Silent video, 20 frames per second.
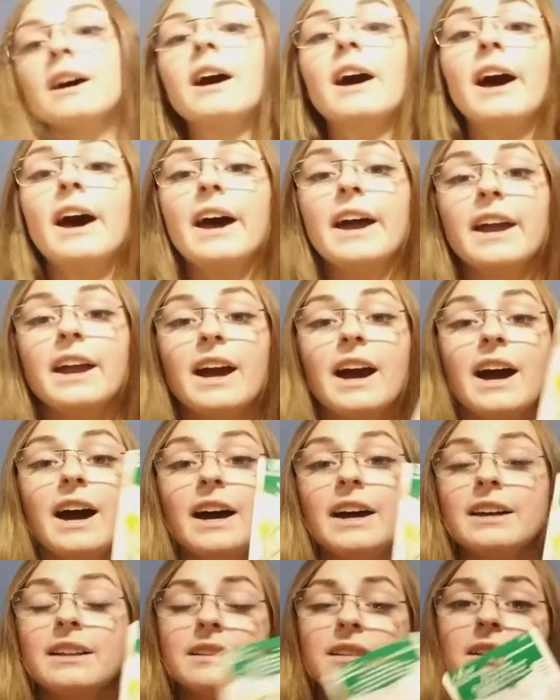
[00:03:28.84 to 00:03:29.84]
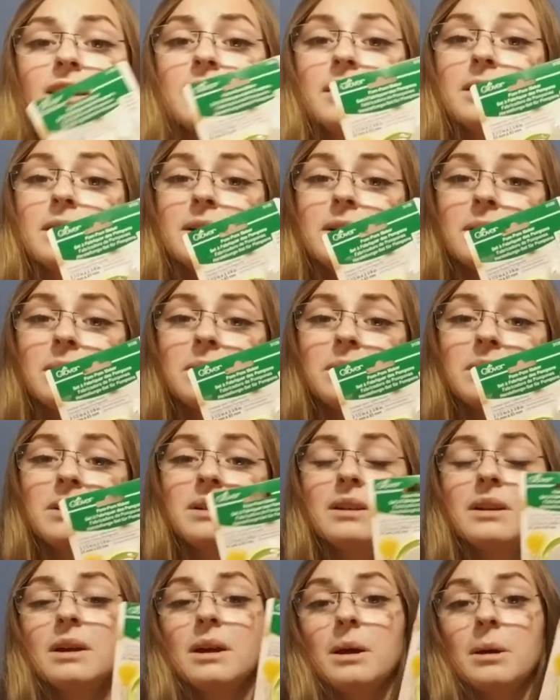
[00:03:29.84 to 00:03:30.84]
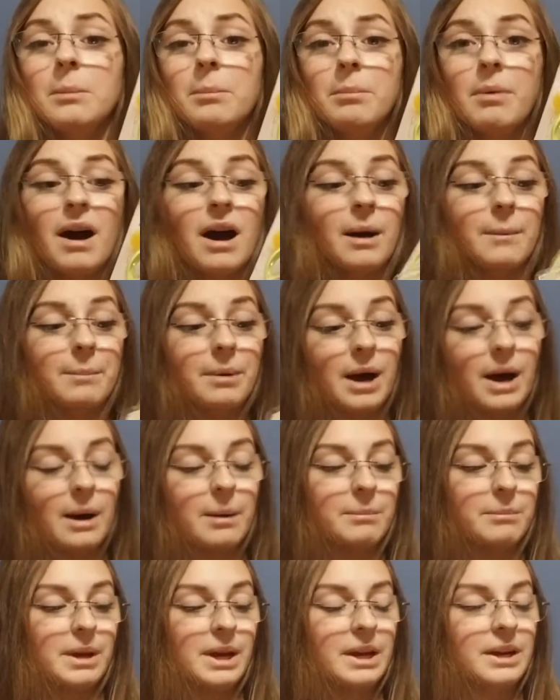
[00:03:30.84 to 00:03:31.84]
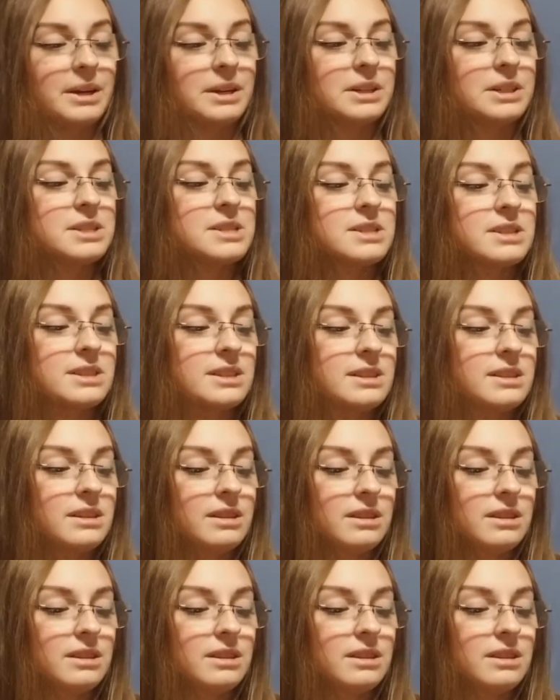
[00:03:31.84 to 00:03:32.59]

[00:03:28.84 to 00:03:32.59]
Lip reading: I got little pom-pom makers.